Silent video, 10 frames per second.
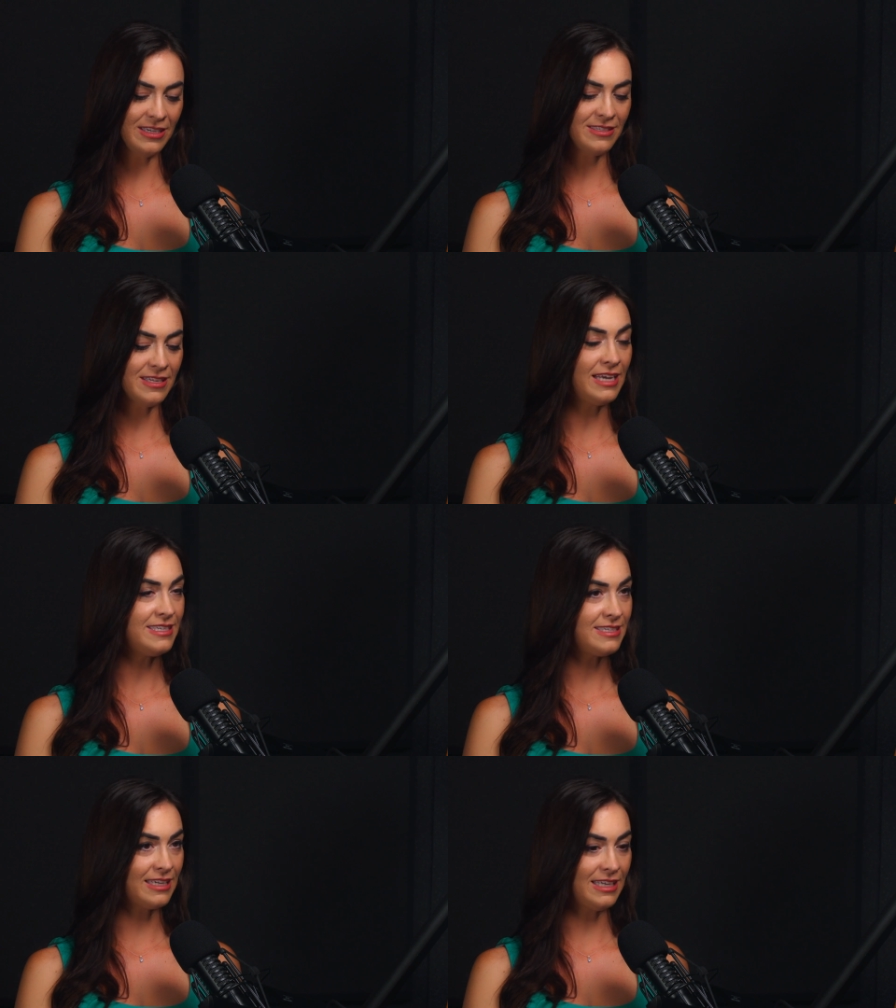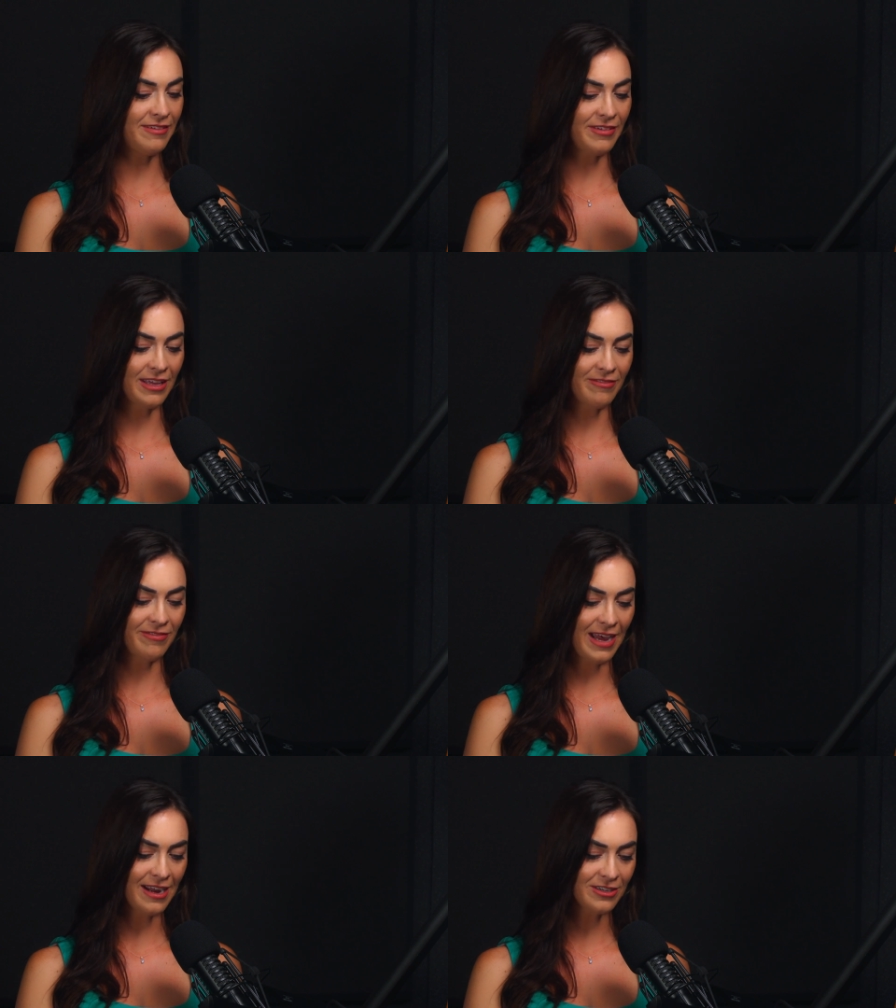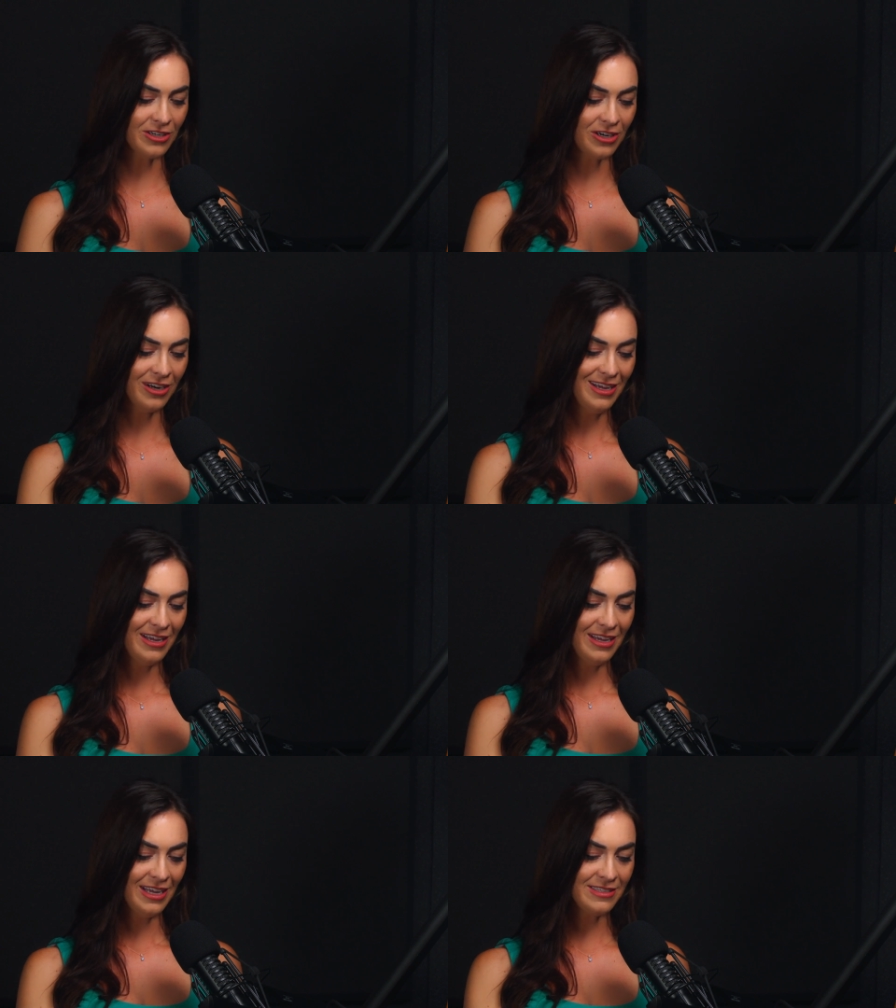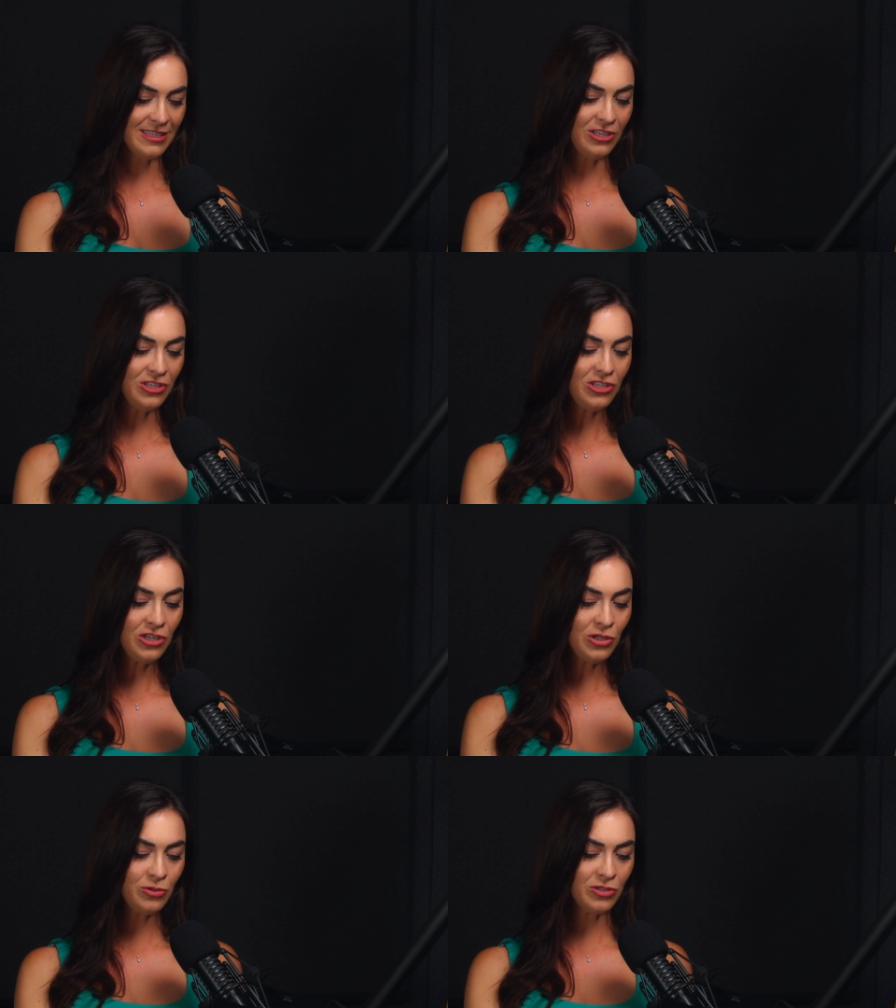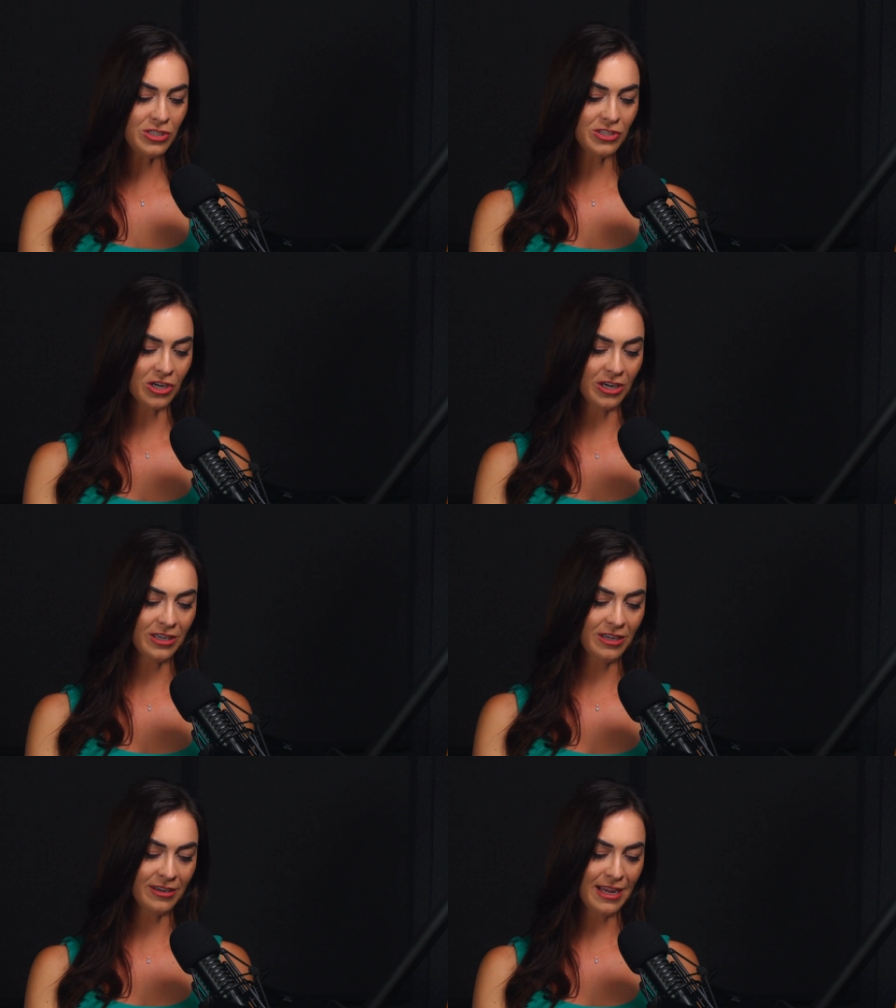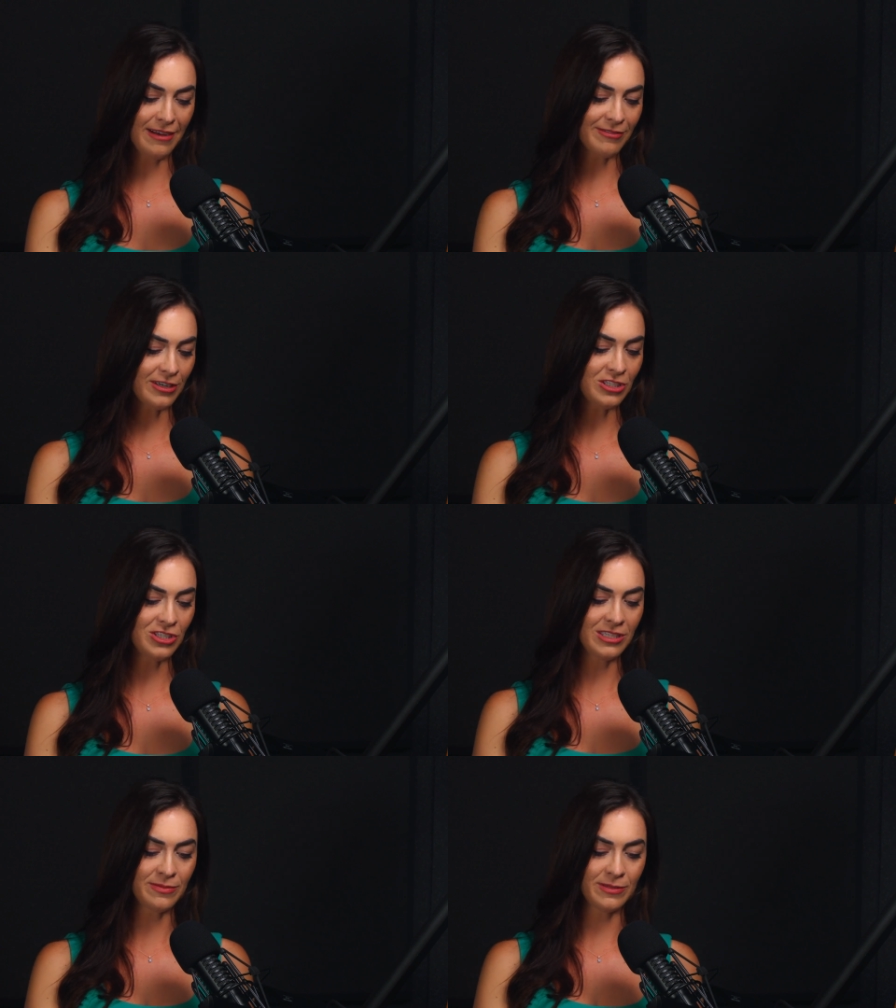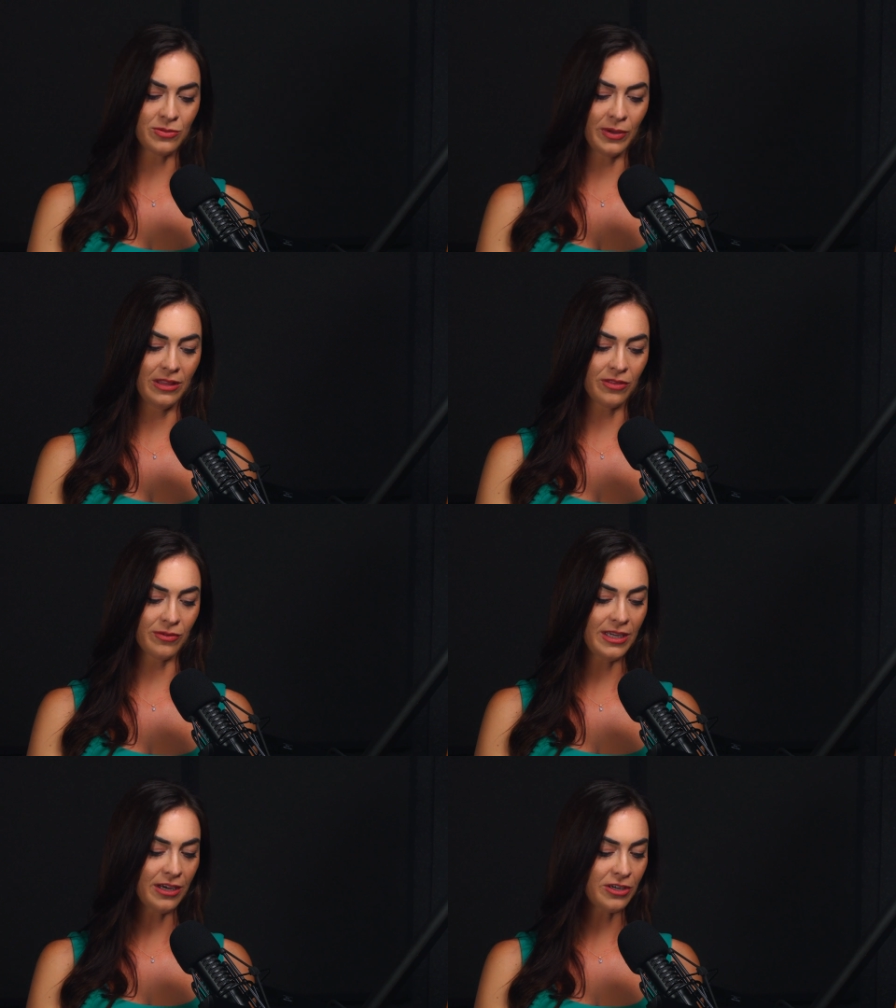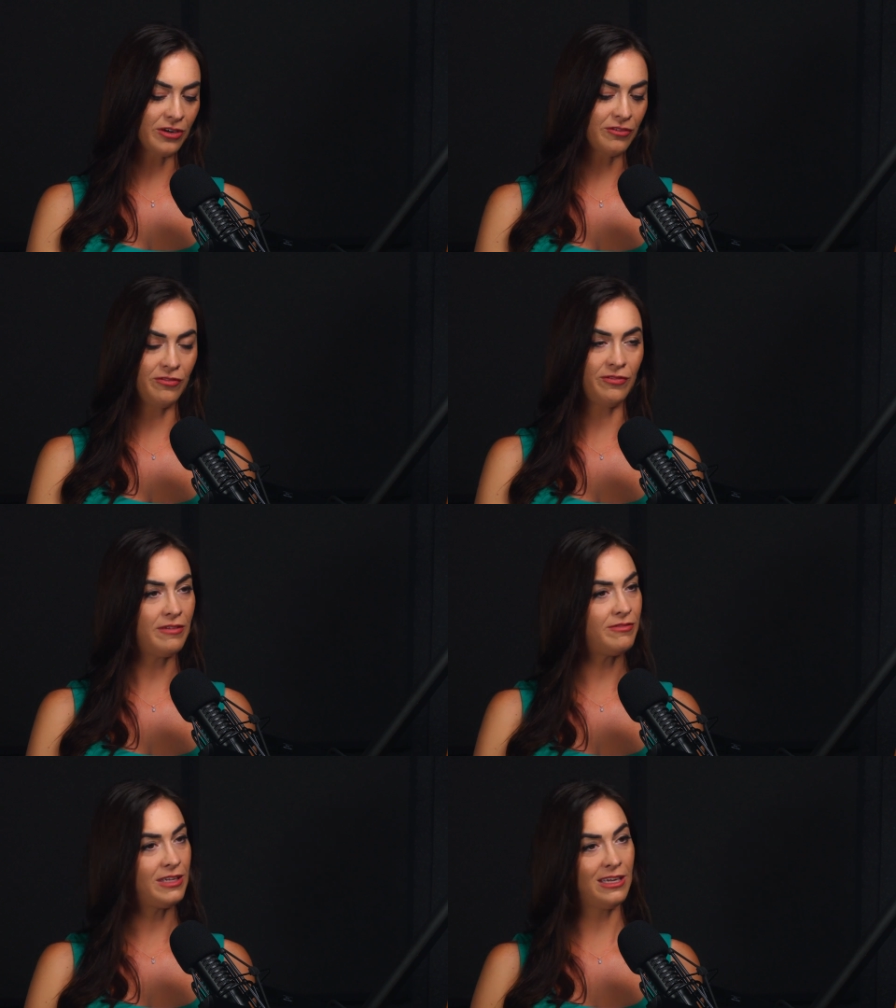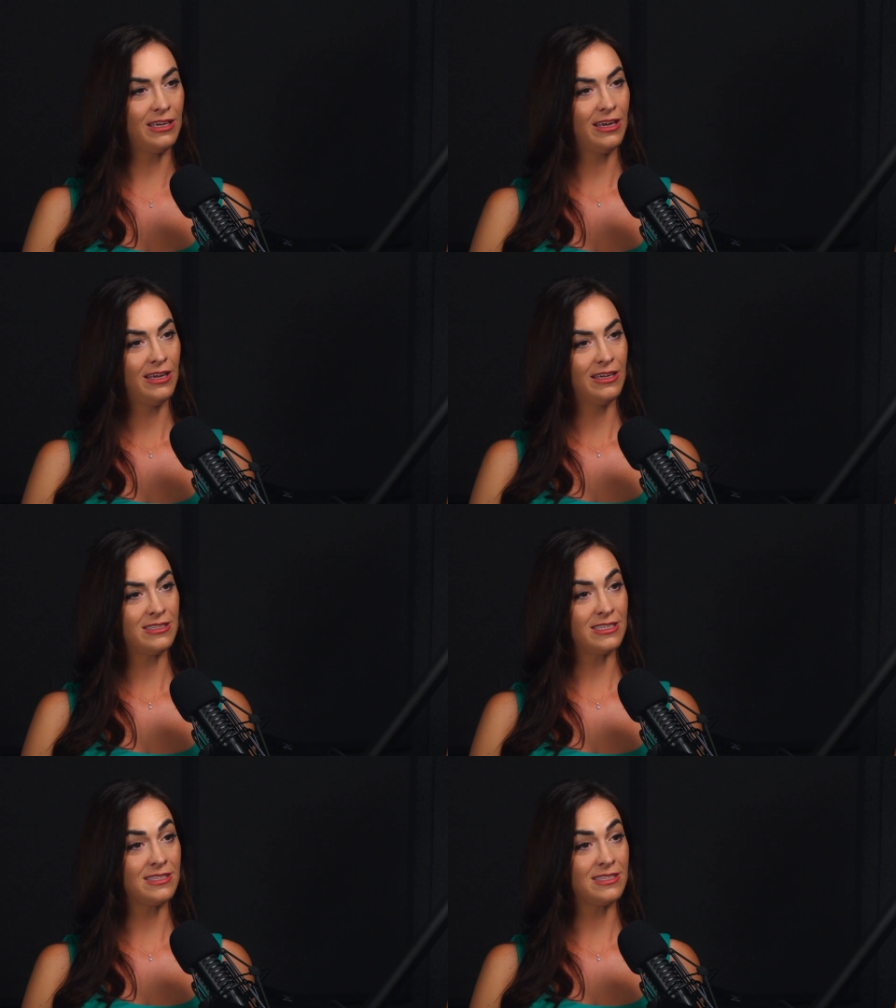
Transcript: is a significant factor. It's a huge deterrent. On average, it's between 350 to